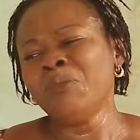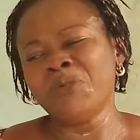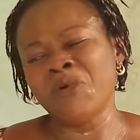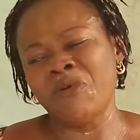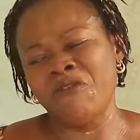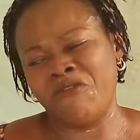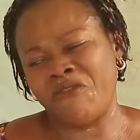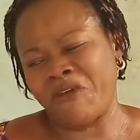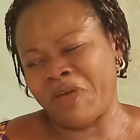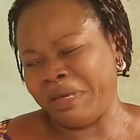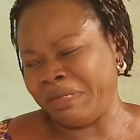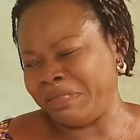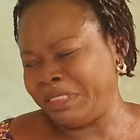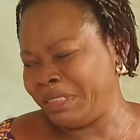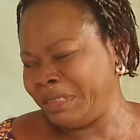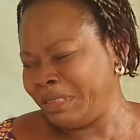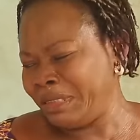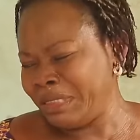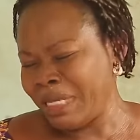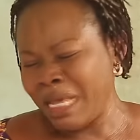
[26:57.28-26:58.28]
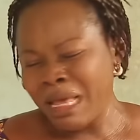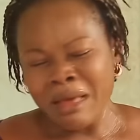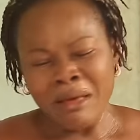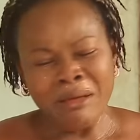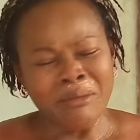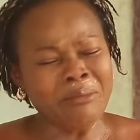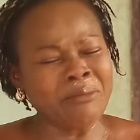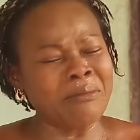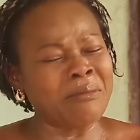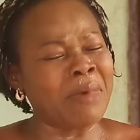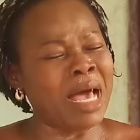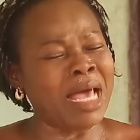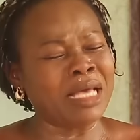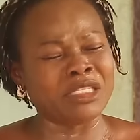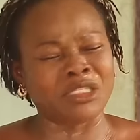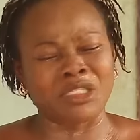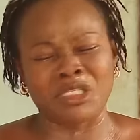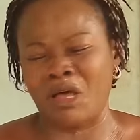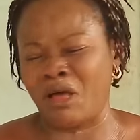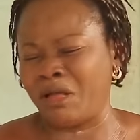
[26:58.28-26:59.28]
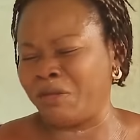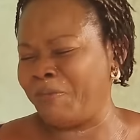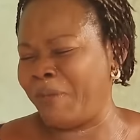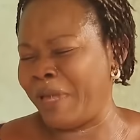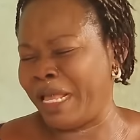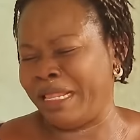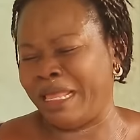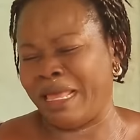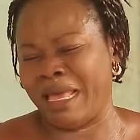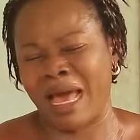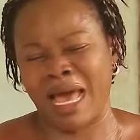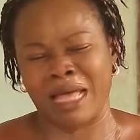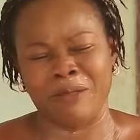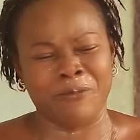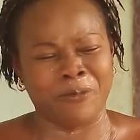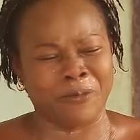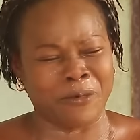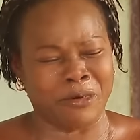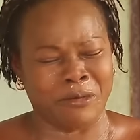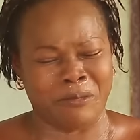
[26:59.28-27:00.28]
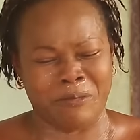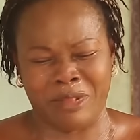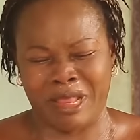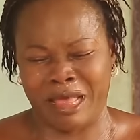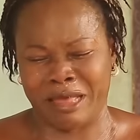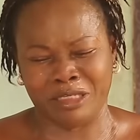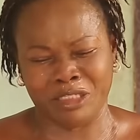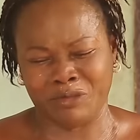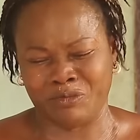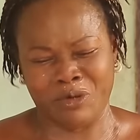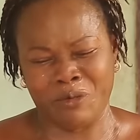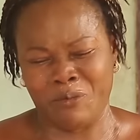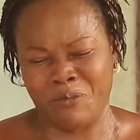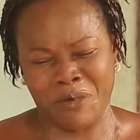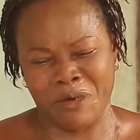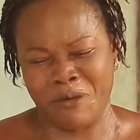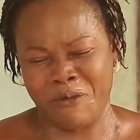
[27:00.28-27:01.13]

Prophet, my son barely had problems with